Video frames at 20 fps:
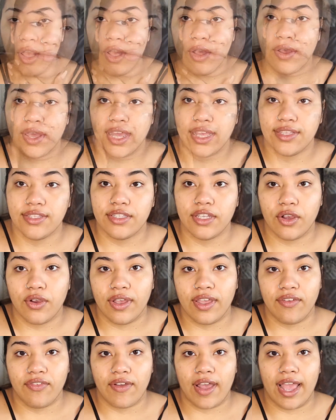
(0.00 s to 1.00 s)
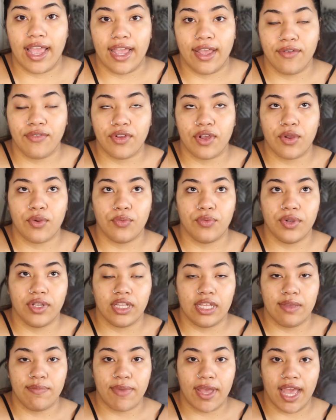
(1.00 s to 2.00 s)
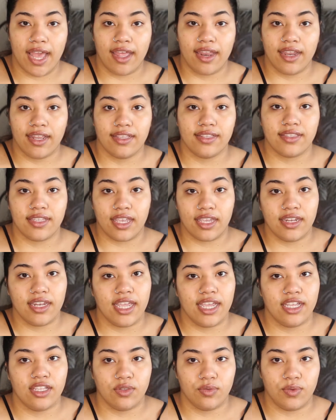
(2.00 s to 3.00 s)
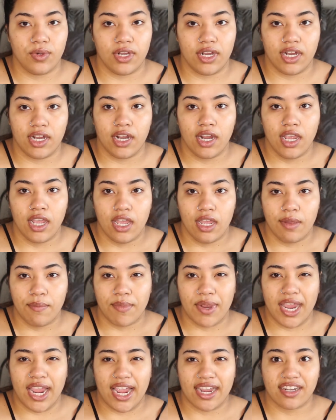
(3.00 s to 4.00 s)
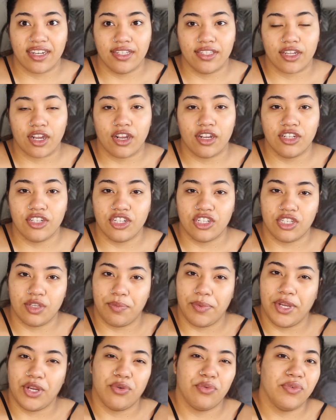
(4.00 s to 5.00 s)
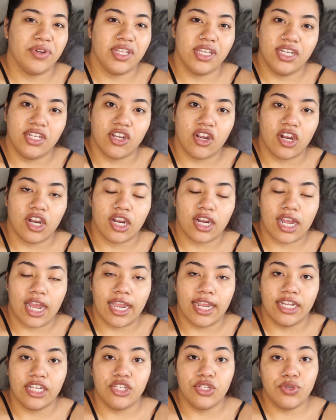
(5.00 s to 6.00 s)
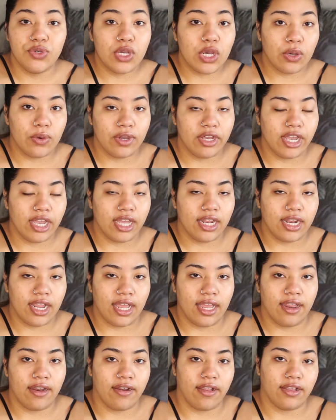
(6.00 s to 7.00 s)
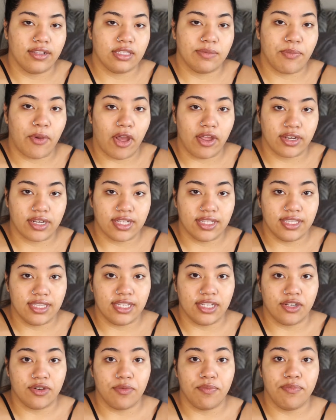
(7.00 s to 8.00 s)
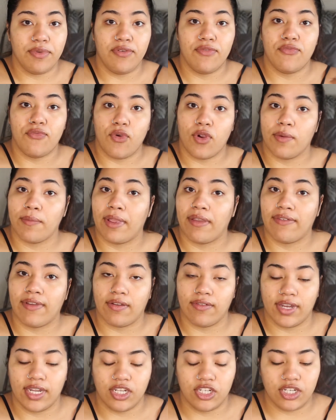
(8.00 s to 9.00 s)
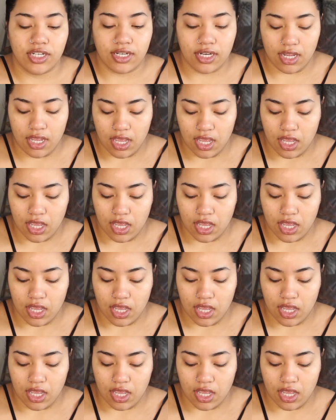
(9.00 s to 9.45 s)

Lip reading: Okay, so if I have really bad skin days where my acne scars just appear really dark, I do go in and spot conceal before my foundation.